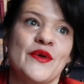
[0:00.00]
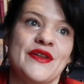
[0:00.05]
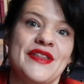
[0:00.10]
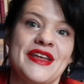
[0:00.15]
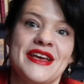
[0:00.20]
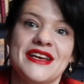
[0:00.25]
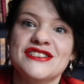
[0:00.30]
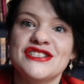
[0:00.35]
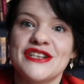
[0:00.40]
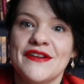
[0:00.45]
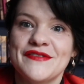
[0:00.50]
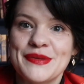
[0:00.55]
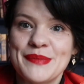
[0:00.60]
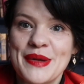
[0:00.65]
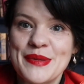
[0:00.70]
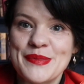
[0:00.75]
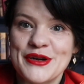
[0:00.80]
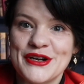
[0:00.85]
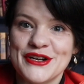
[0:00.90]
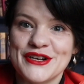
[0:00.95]
or they get shoved in
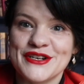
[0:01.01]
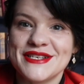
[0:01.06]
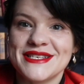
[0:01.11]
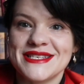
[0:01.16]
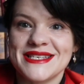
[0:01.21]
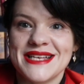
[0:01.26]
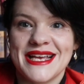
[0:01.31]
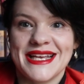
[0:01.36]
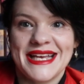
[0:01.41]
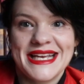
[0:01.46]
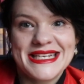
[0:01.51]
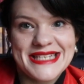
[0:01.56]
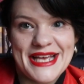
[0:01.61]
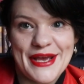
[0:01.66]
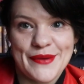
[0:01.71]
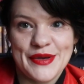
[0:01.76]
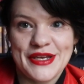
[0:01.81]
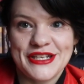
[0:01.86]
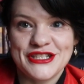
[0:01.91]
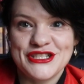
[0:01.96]
my purse and get
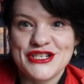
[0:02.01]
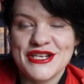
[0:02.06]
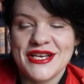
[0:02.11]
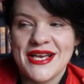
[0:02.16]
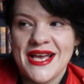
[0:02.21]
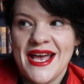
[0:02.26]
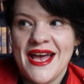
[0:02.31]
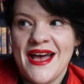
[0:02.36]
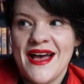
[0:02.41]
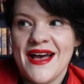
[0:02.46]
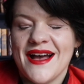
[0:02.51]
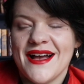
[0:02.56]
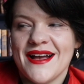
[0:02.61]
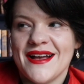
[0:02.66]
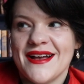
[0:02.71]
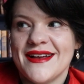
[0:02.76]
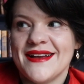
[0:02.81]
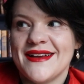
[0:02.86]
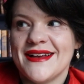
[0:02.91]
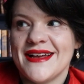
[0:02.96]
damaged.
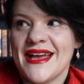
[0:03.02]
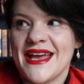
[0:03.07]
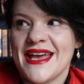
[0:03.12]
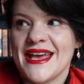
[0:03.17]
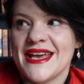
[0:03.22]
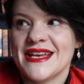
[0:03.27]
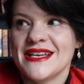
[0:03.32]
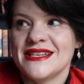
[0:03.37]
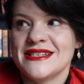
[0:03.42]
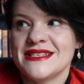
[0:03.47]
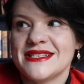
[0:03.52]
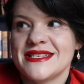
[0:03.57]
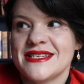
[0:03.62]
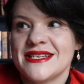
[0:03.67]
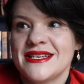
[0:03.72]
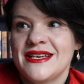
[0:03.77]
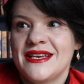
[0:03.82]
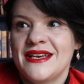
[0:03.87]
And